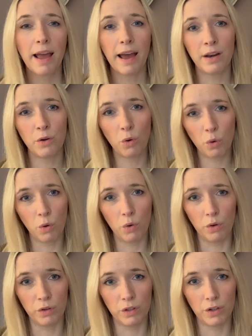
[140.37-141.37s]
and
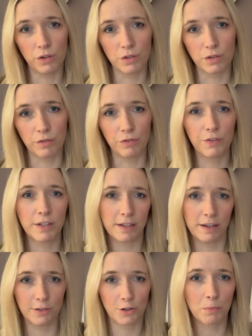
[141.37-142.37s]
all your sort of
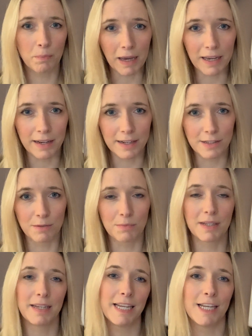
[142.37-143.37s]
physiological mechanisms
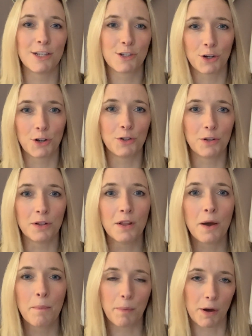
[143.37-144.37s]
and internal
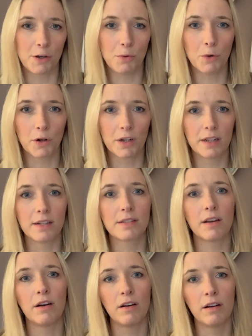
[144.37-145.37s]
body workings
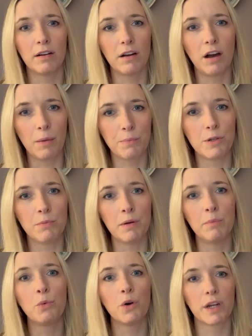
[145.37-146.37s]
are
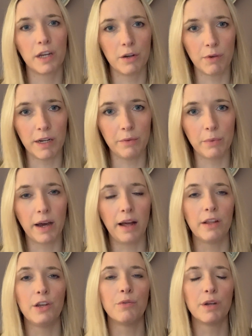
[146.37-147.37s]
optimum, working really
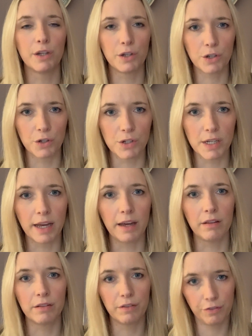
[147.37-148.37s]
well. You're in good
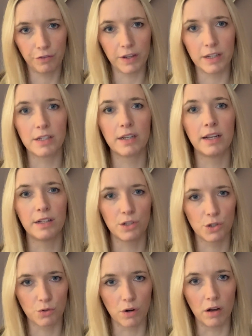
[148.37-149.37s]
health, fit and
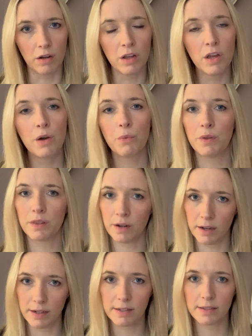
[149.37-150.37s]
strong, with
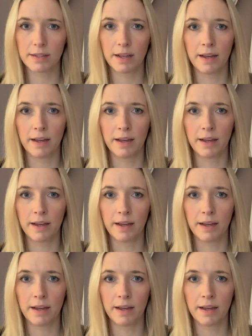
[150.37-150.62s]
nice